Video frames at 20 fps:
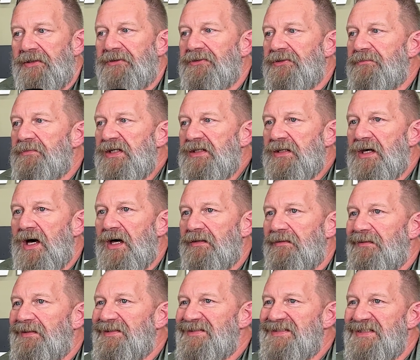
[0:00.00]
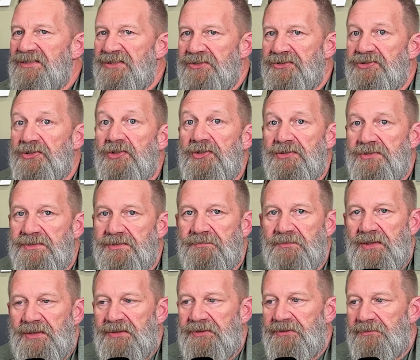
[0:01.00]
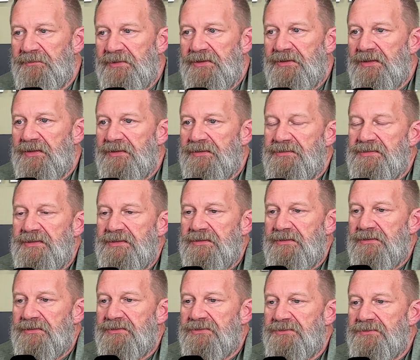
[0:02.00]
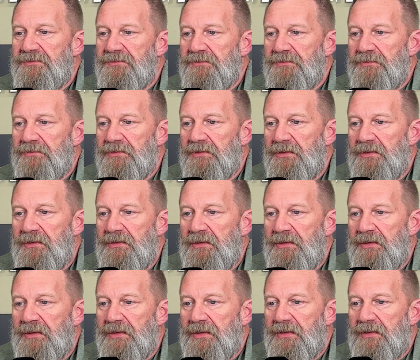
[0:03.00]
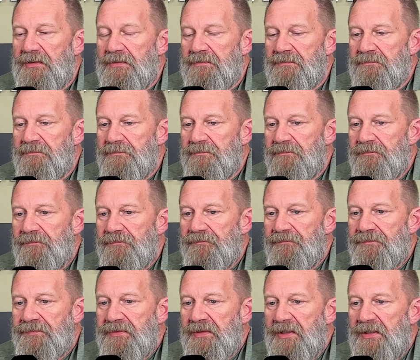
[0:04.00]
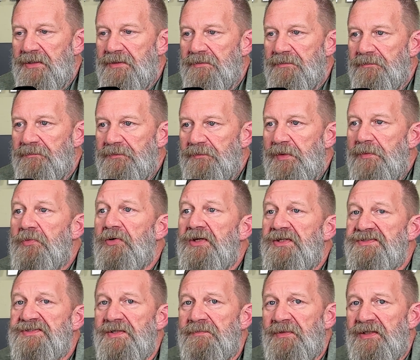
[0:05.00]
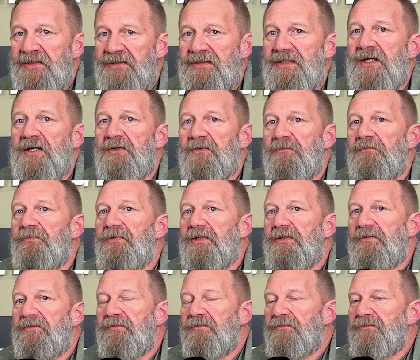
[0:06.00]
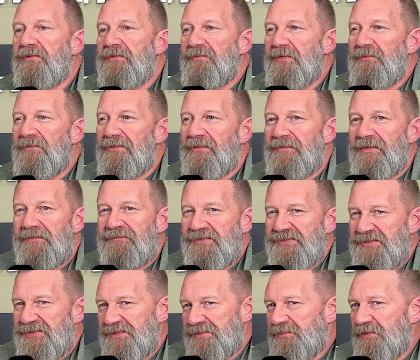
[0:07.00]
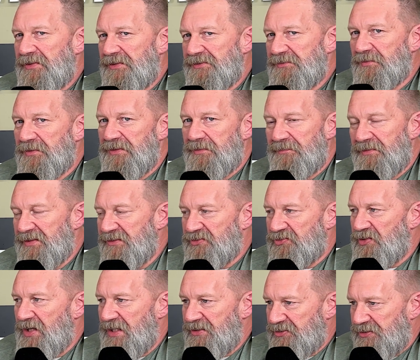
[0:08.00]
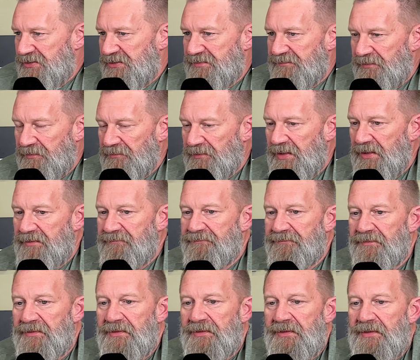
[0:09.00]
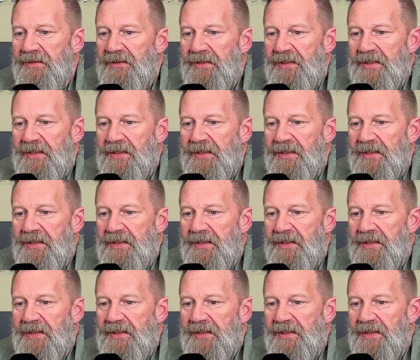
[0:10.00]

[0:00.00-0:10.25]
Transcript: And you may not intend it to hurt somebody. You may not intend it to be putting somebody down, but remember that they've just experienced one of the biggest tragedies of their life. Mm-hmm.